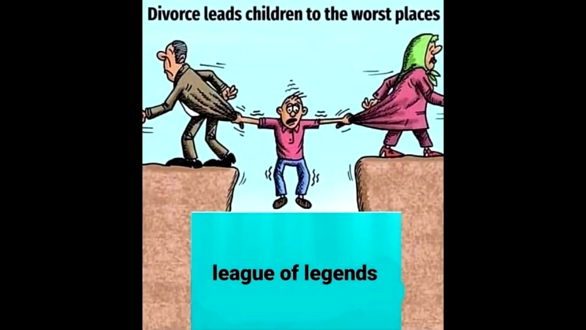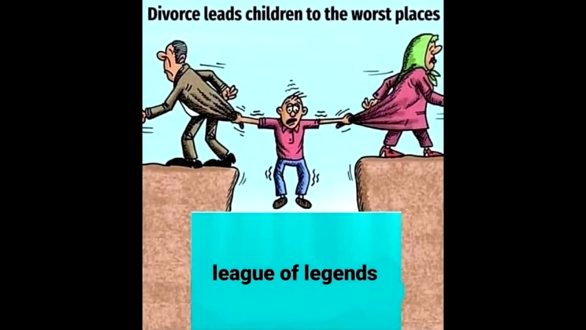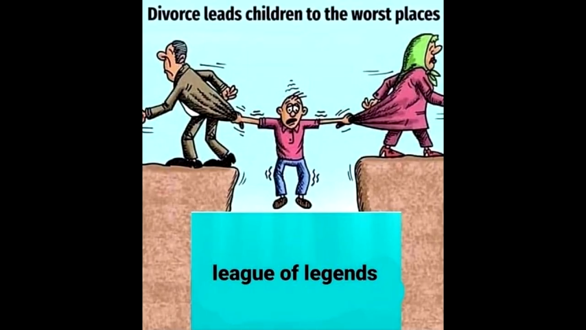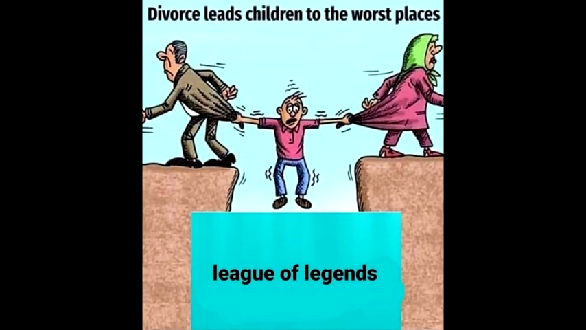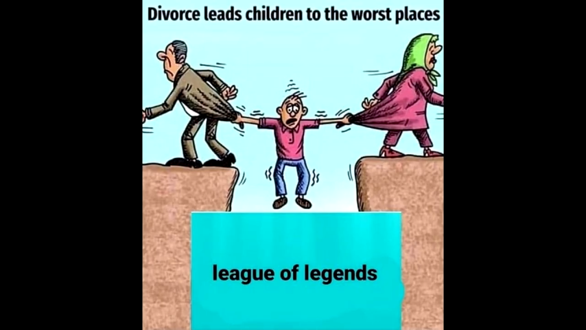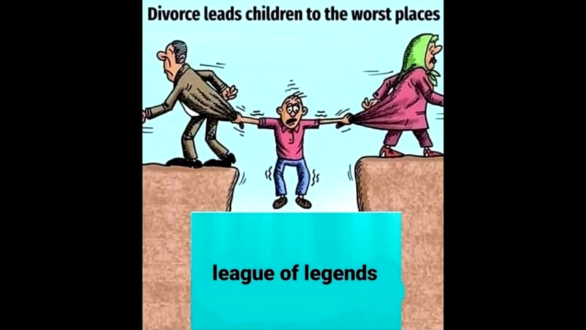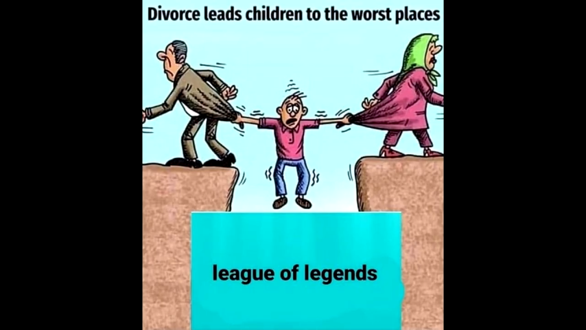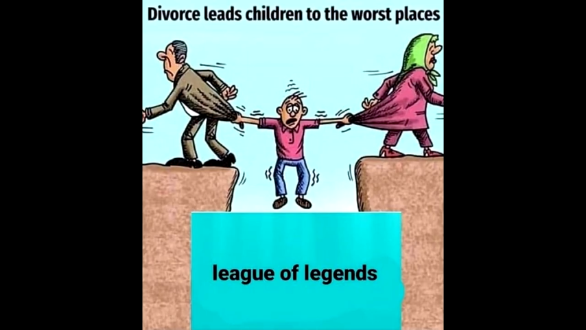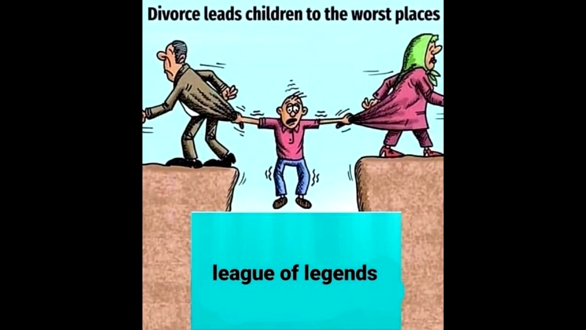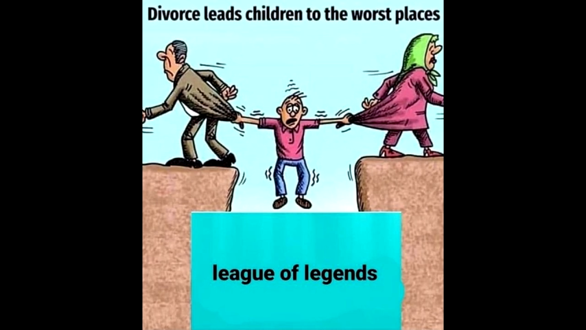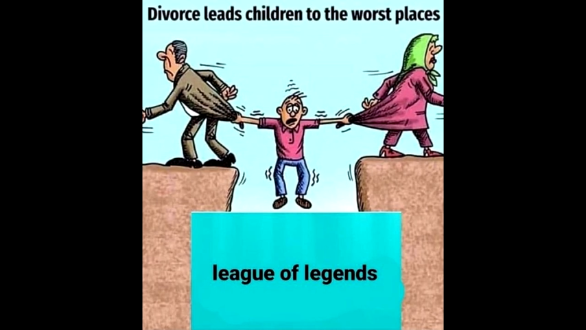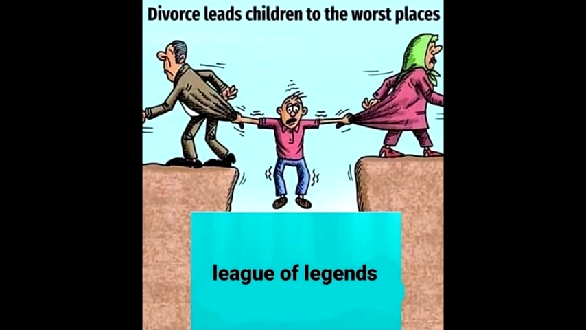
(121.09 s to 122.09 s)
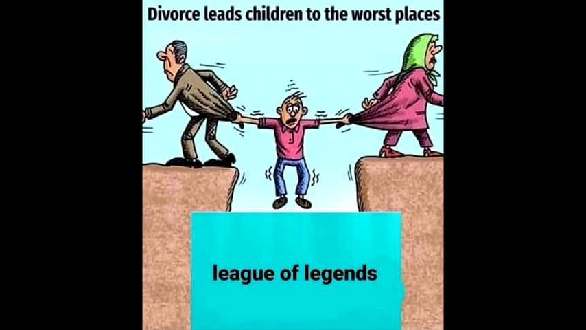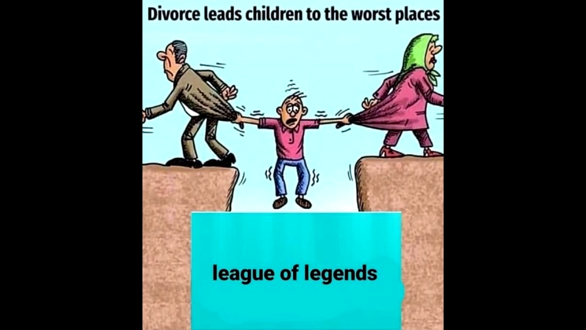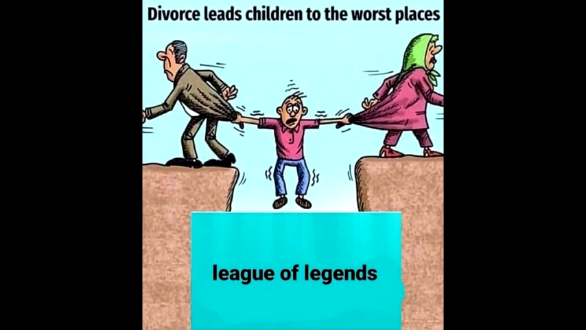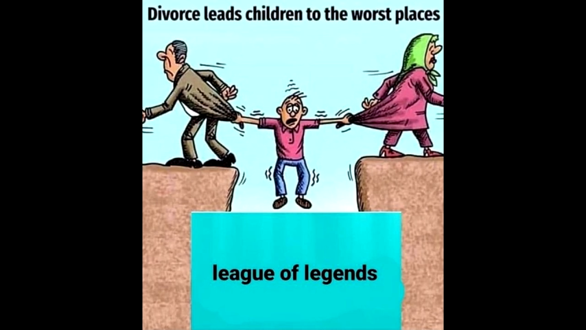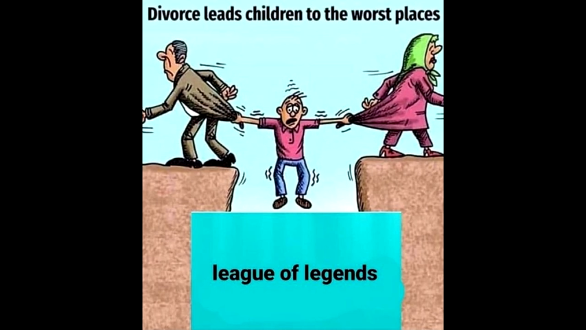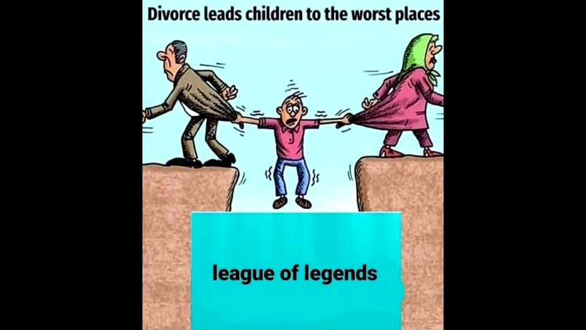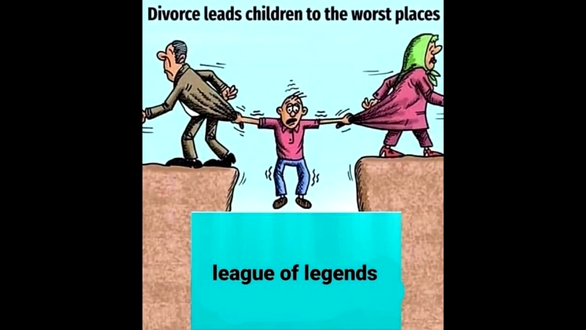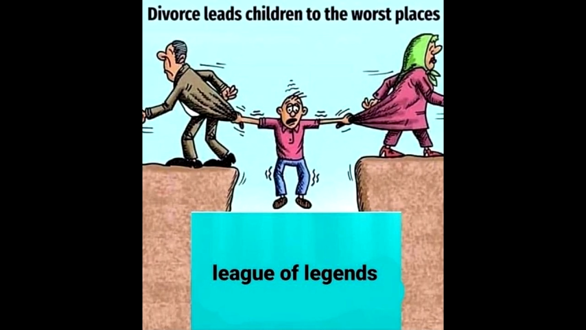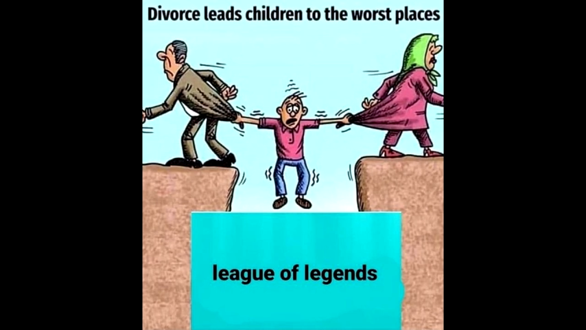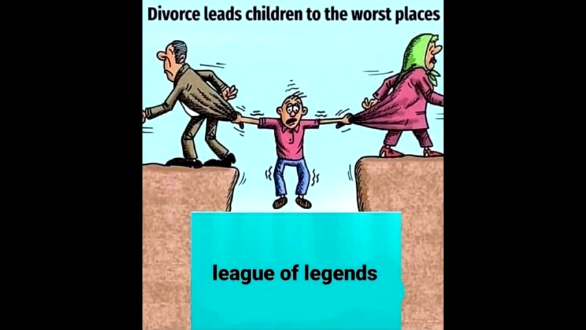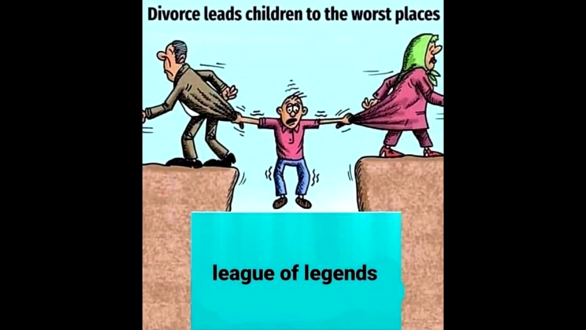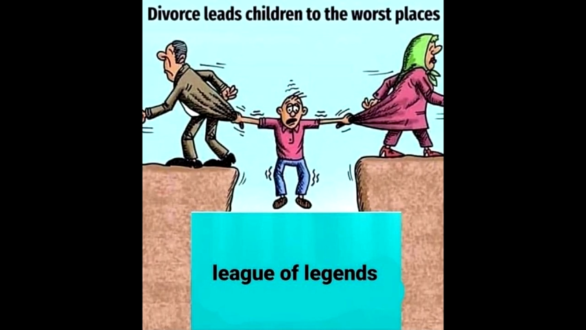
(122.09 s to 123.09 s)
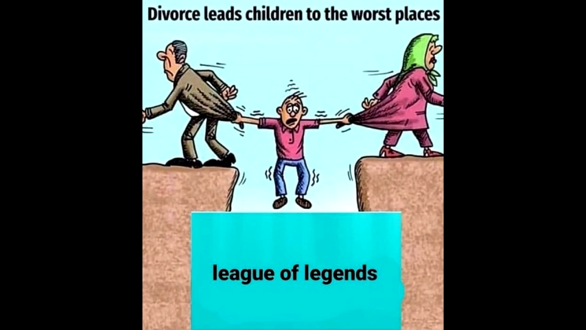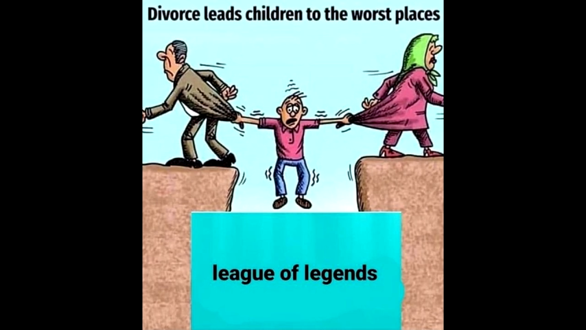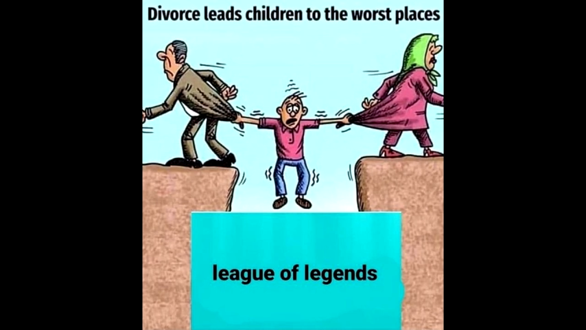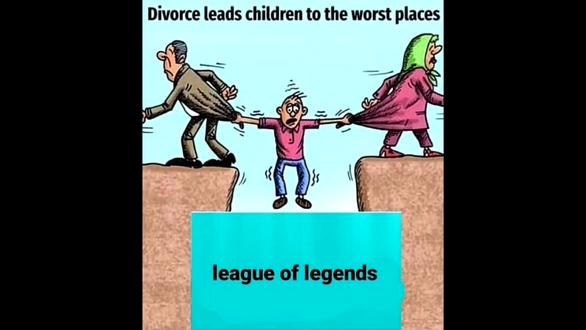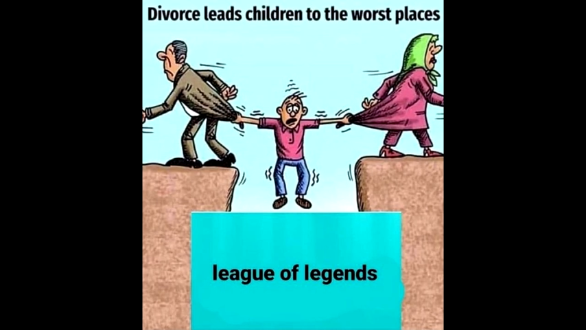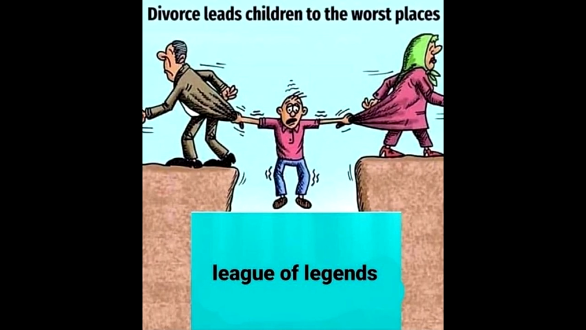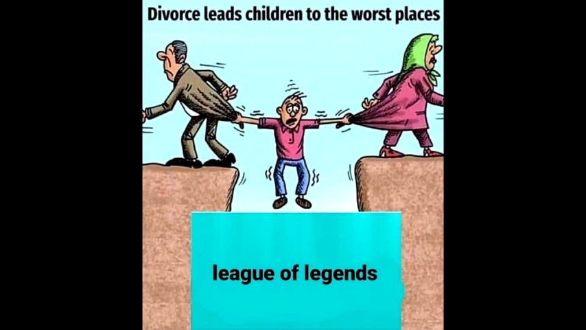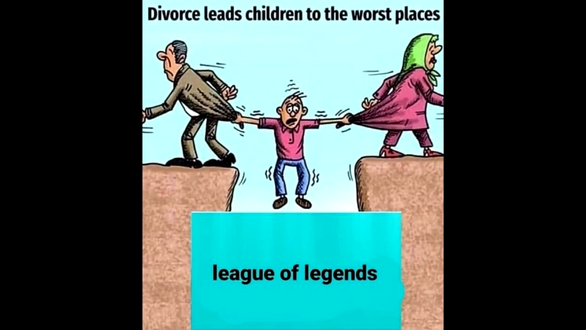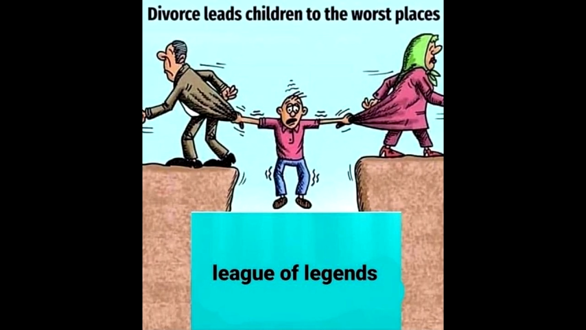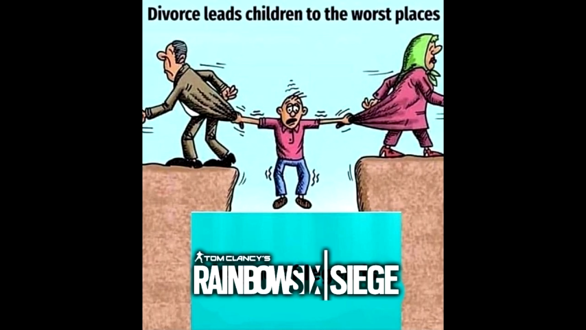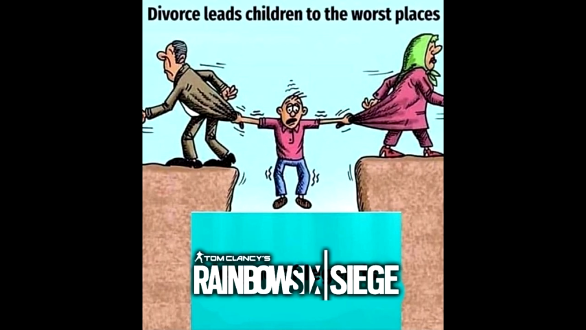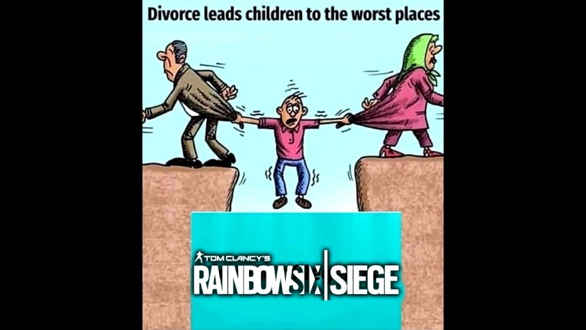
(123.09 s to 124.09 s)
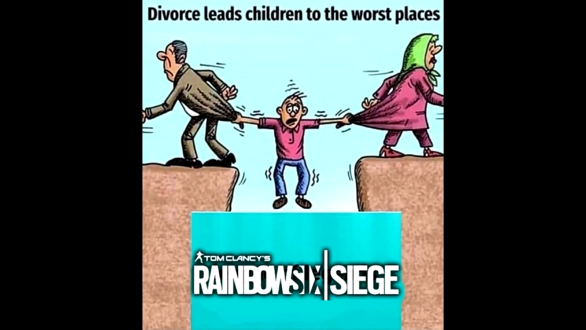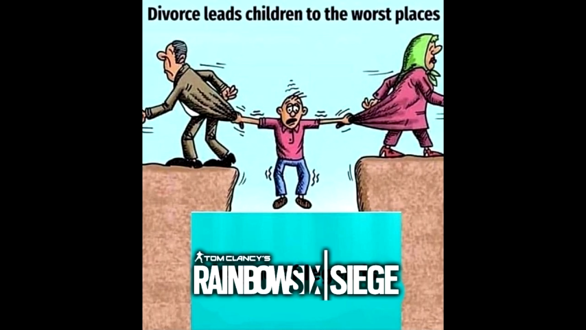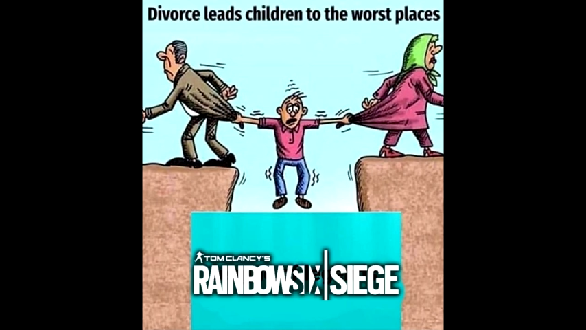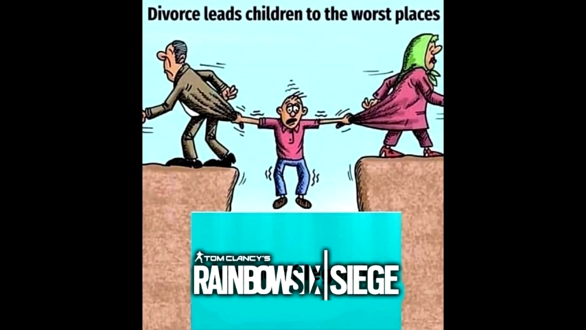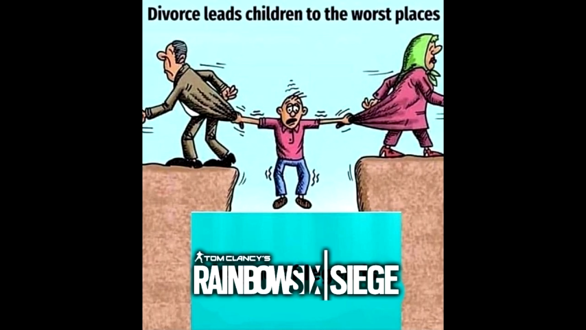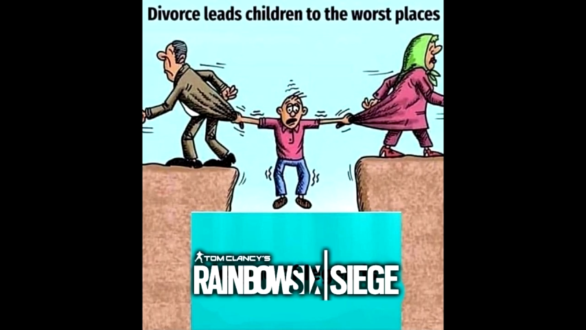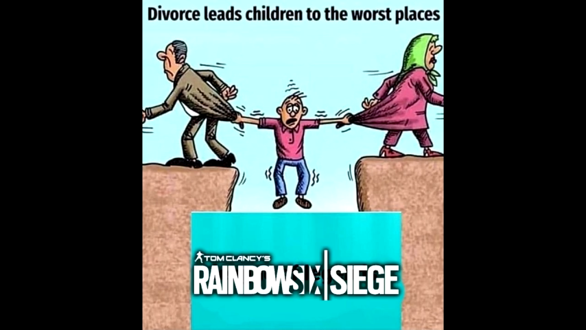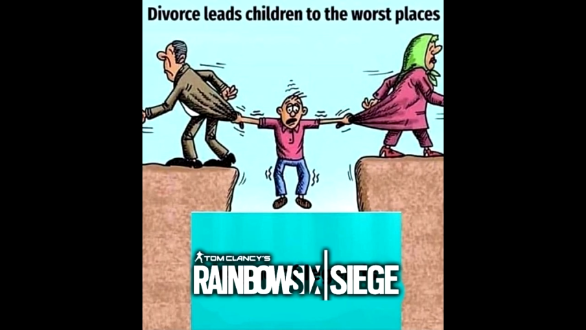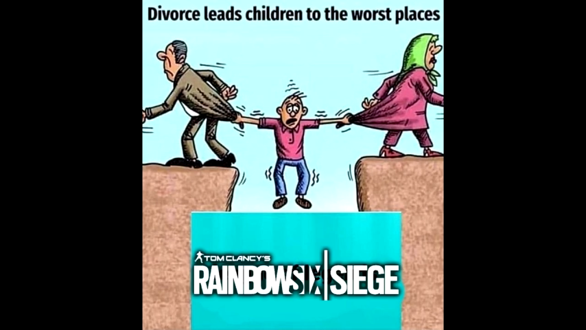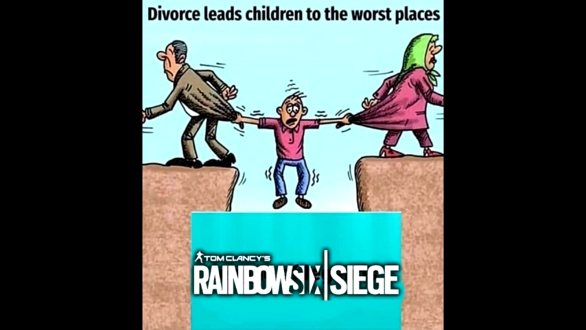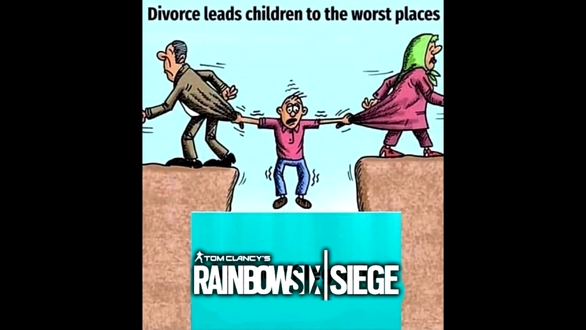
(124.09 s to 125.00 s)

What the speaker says: (no speaker visible)